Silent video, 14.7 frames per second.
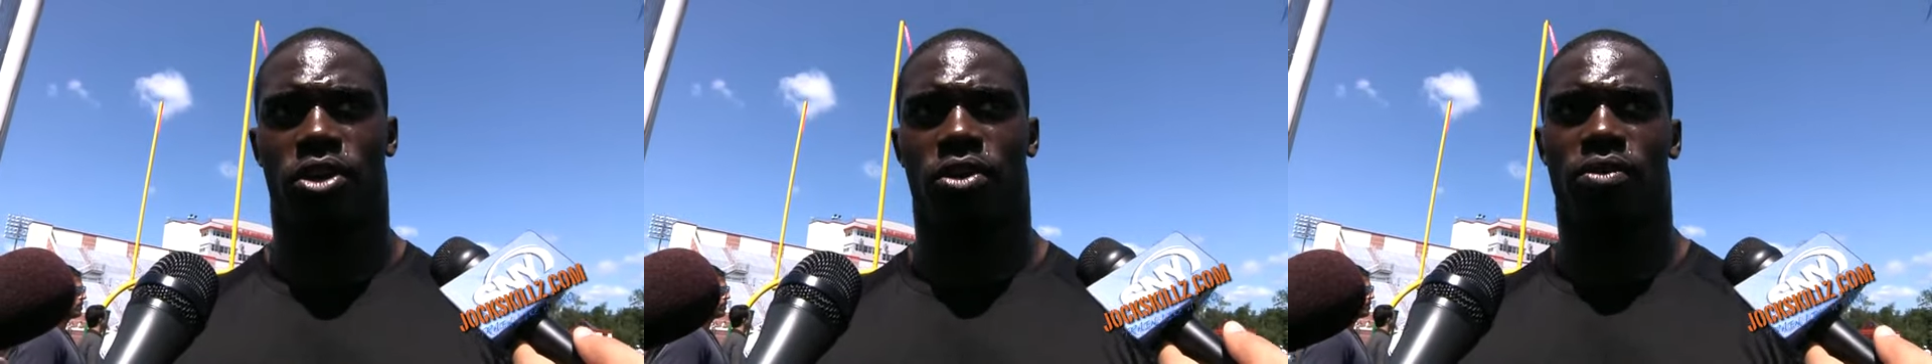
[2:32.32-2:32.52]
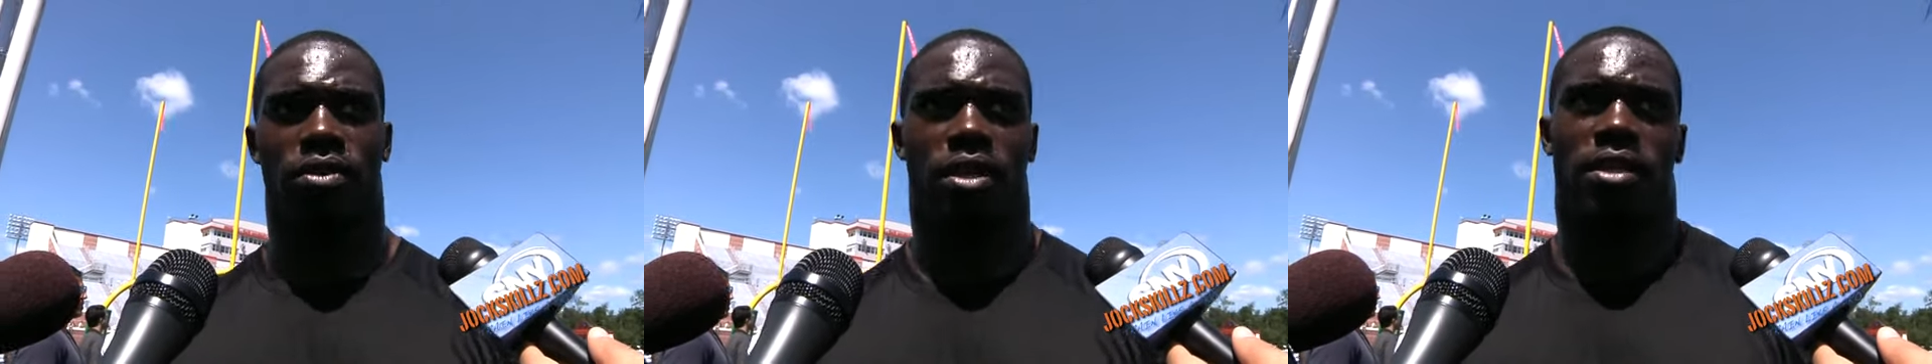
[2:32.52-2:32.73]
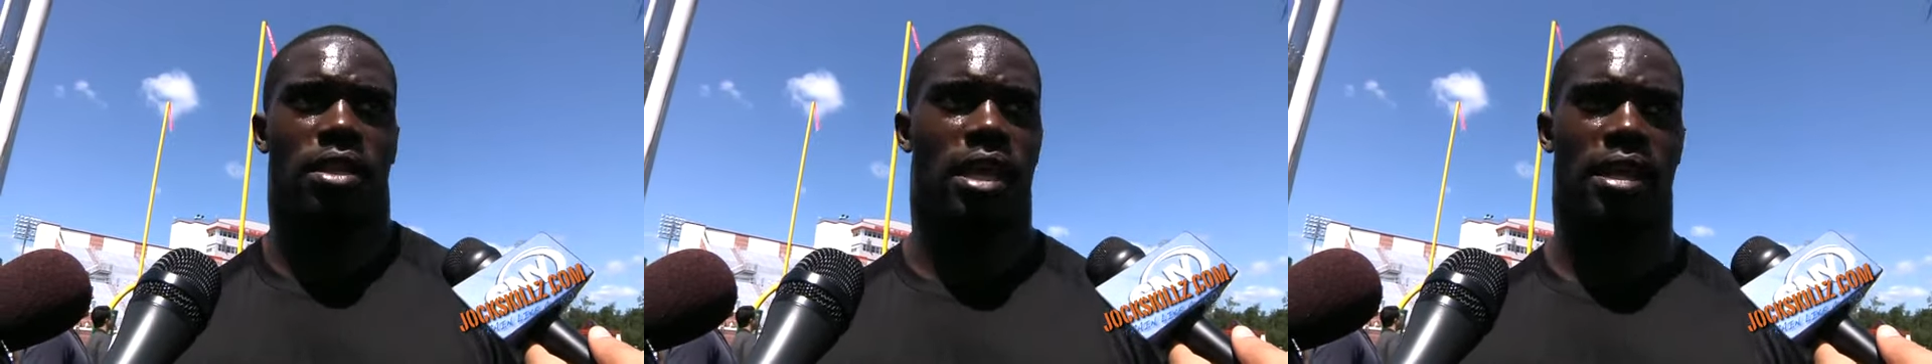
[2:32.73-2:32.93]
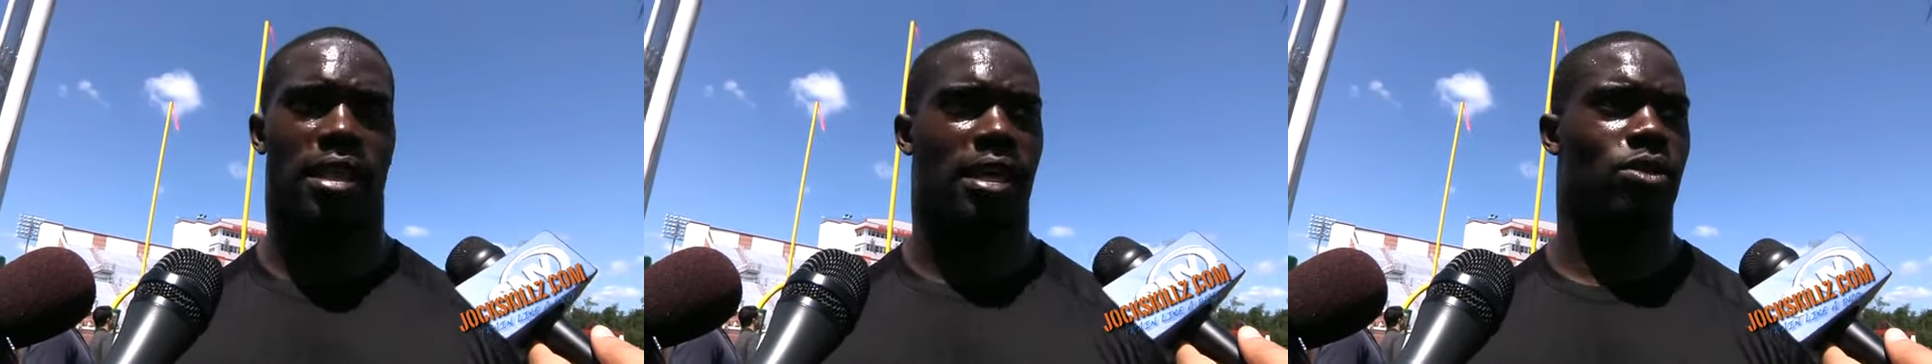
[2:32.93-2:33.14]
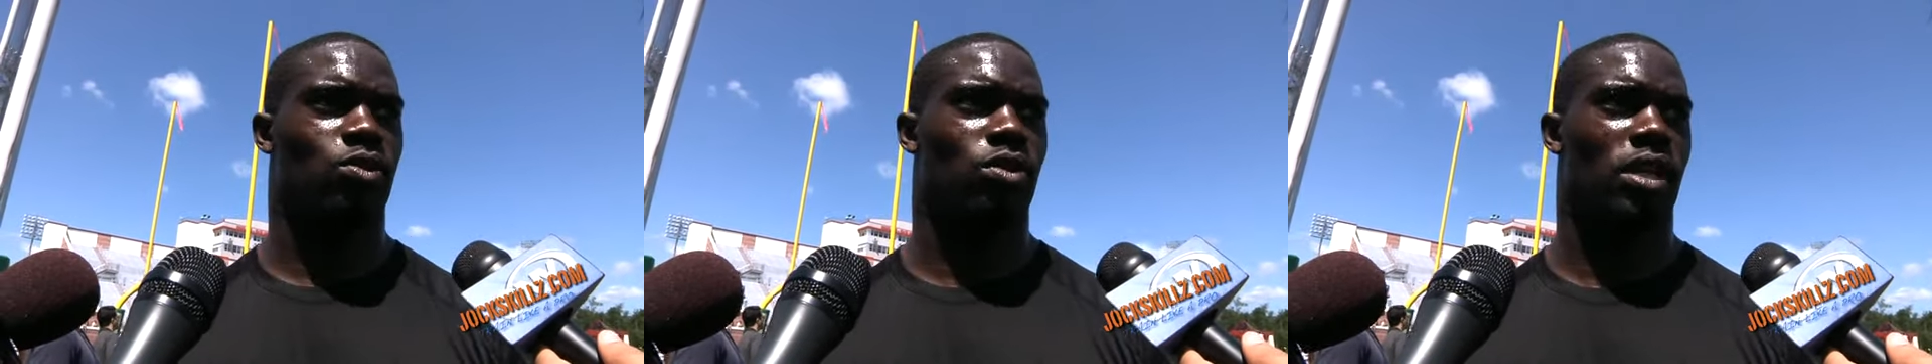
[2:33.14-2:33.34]
you know,
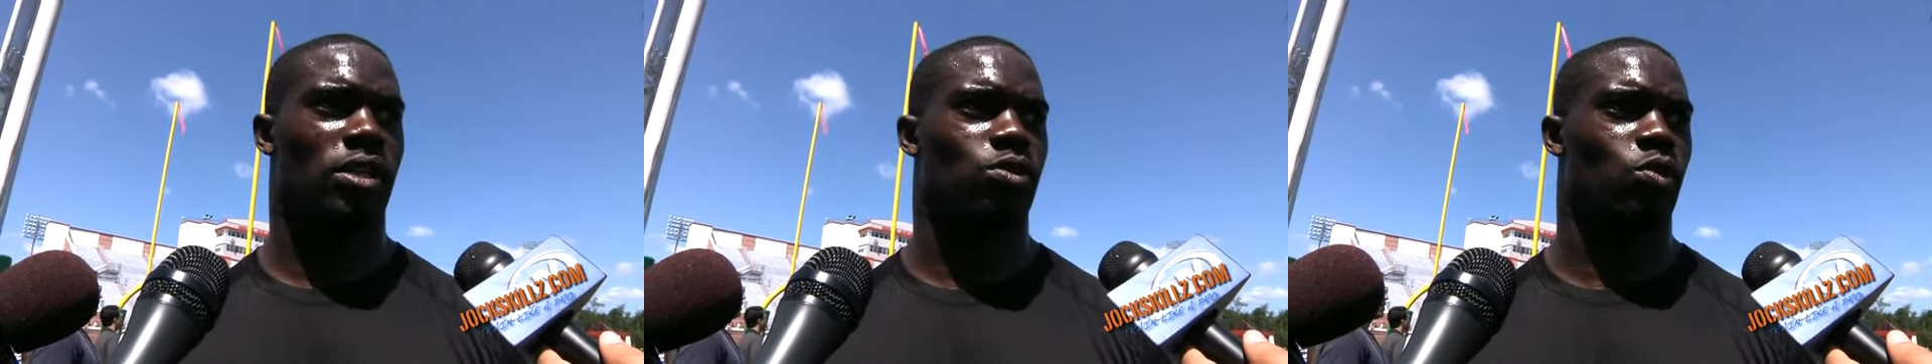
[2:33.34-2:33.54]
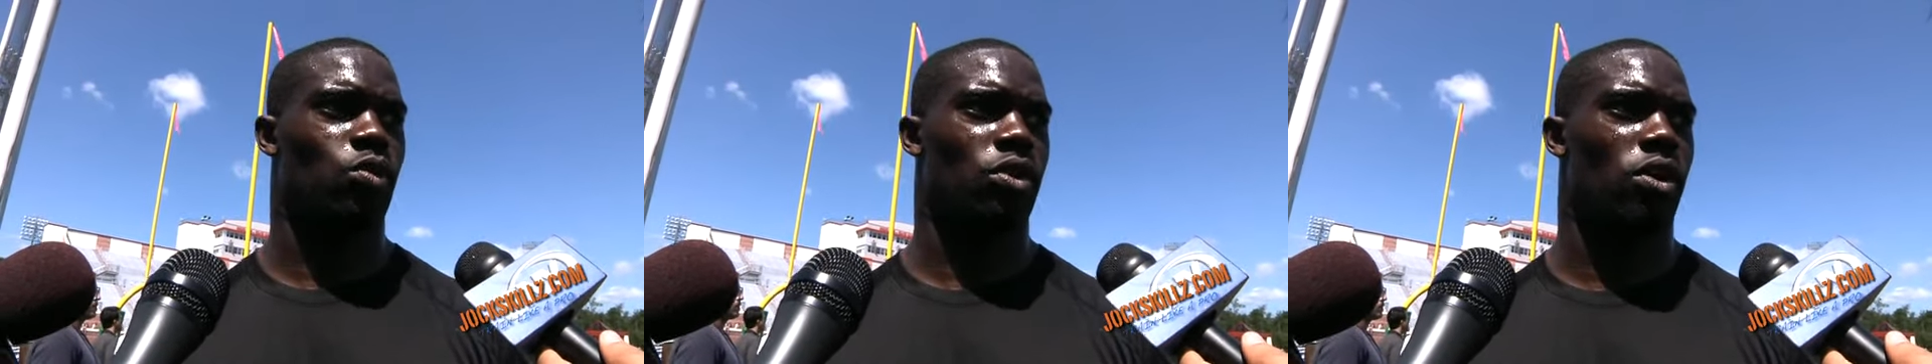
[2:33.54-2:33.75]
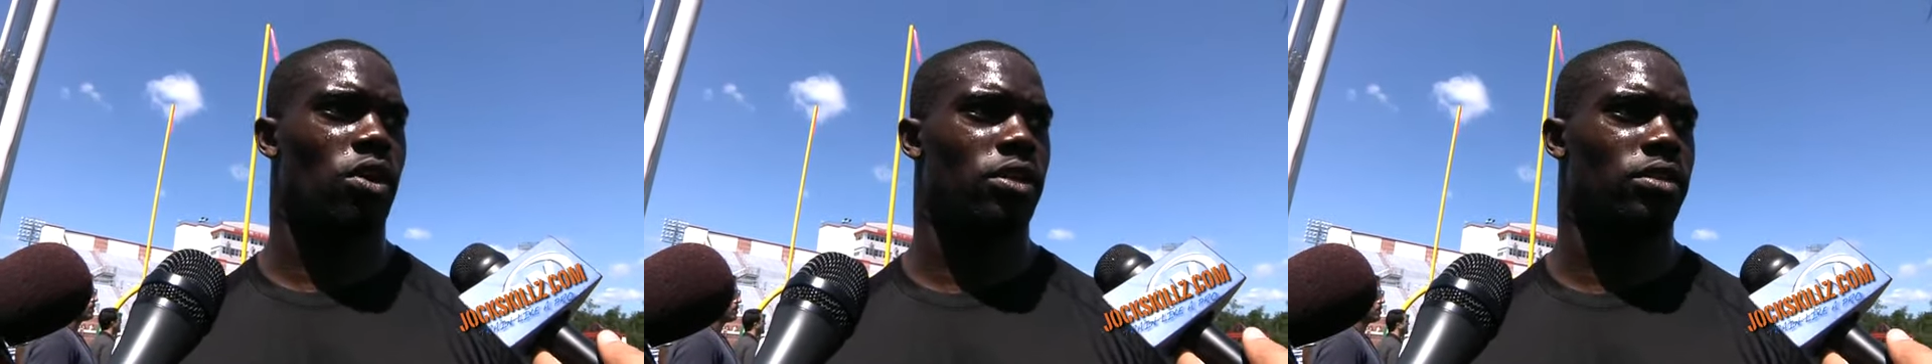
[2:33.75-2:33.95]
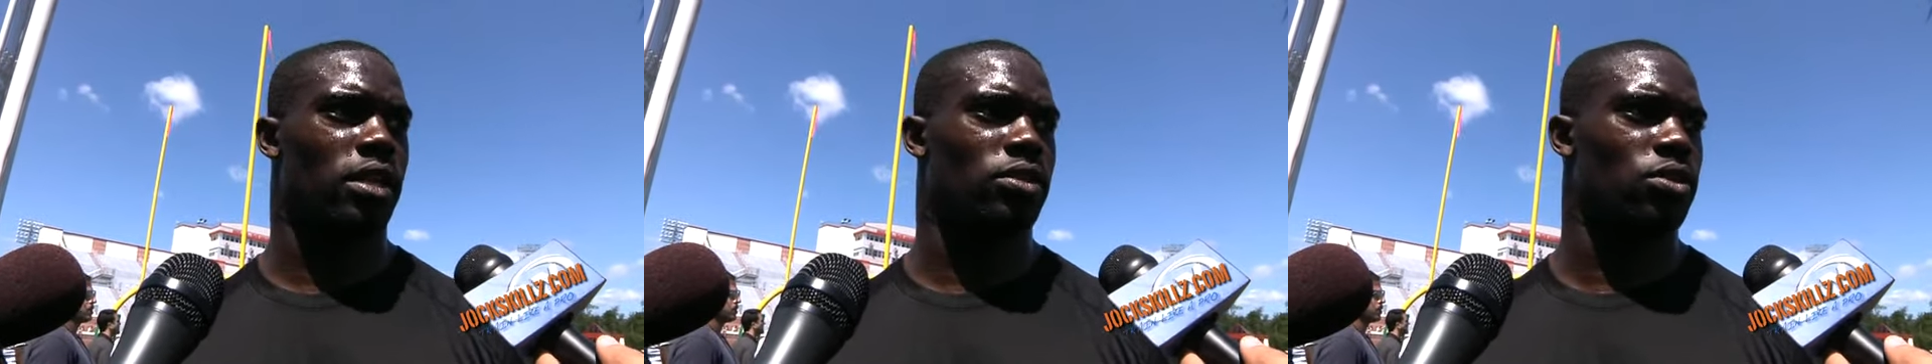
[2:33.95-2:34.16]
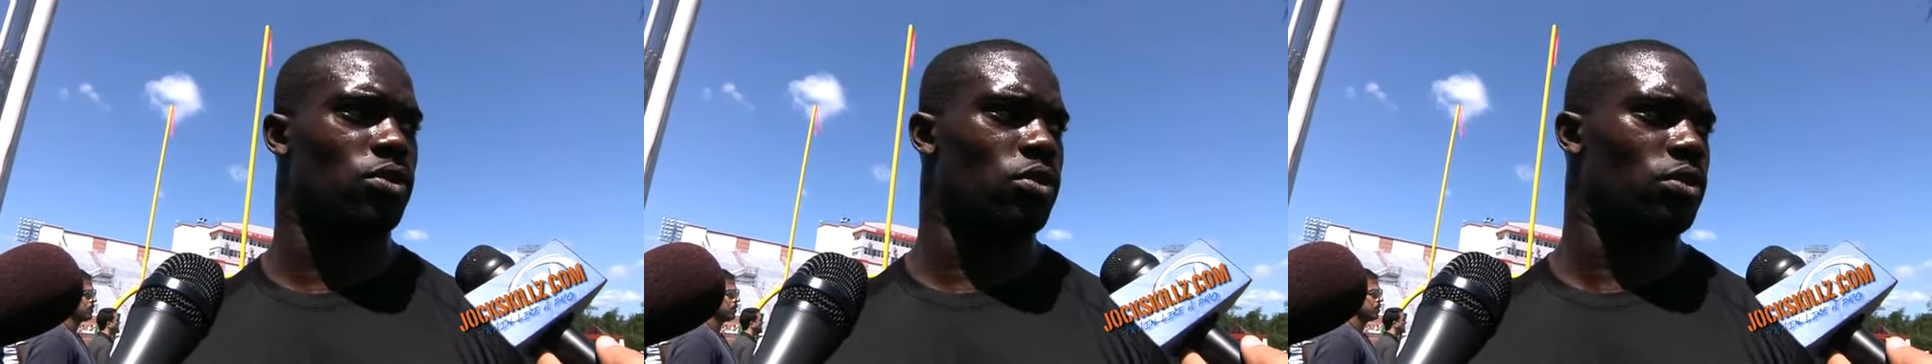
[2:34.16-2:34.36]
that's what we are
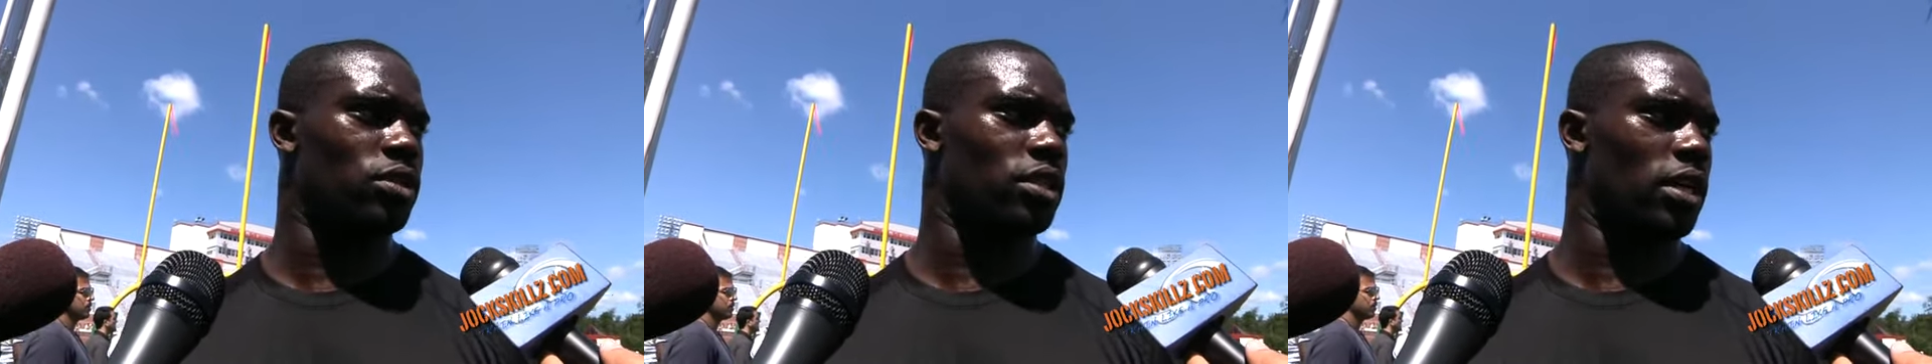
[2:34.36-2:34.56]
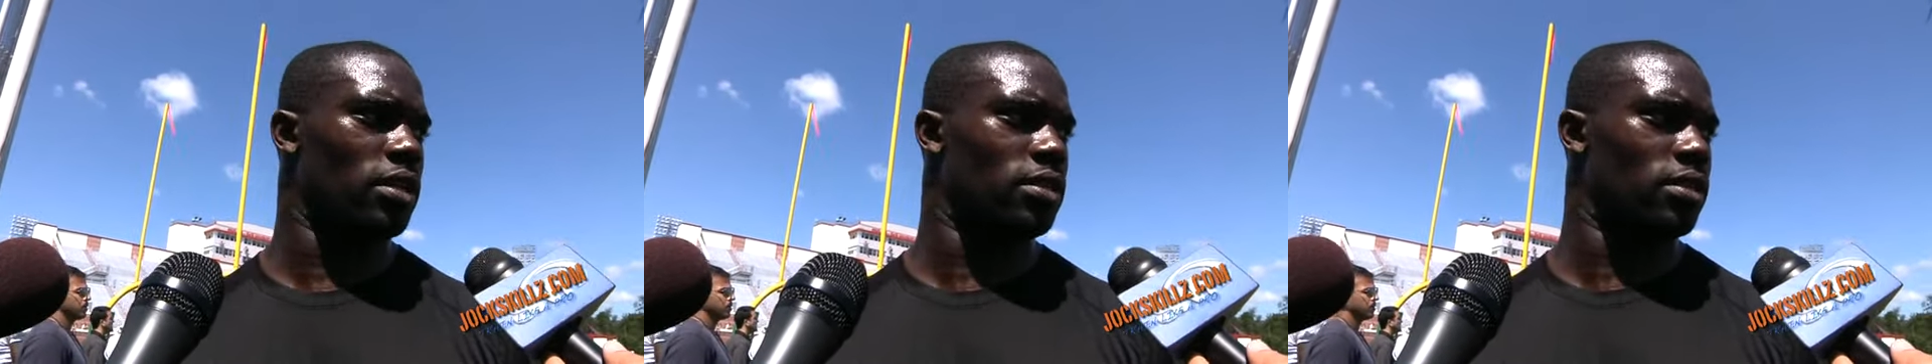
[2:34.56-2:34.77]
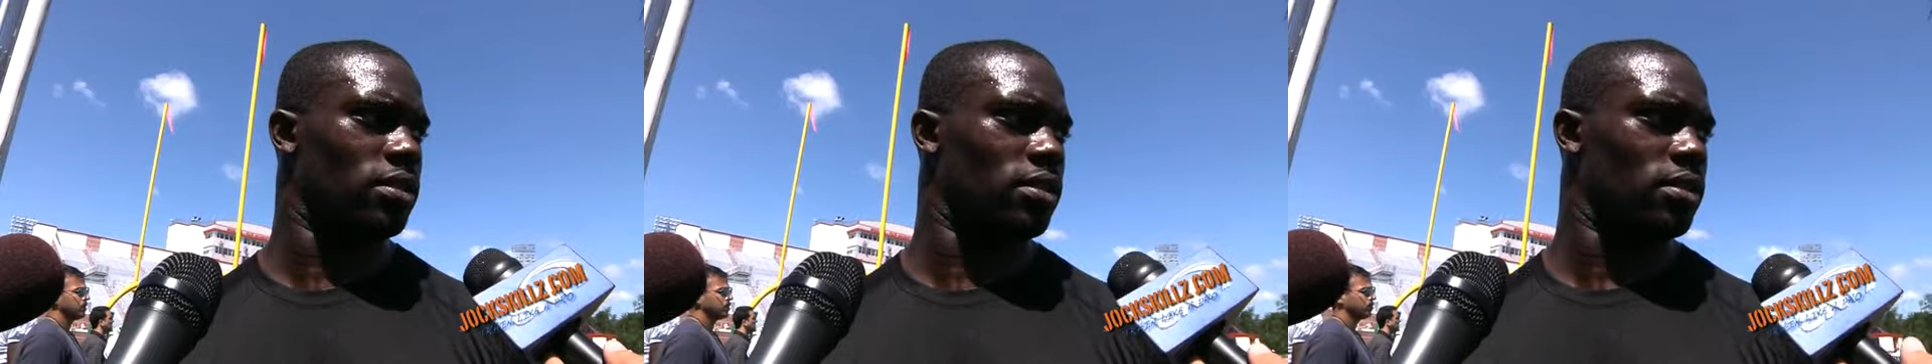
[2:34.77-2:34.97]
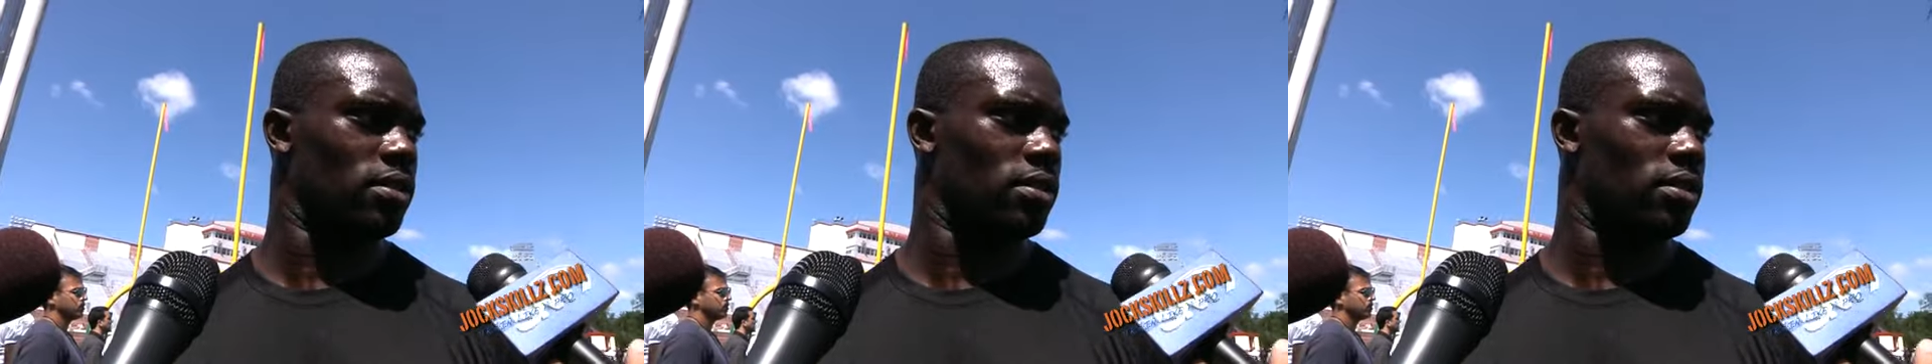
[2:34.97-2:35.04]
as New York Jets.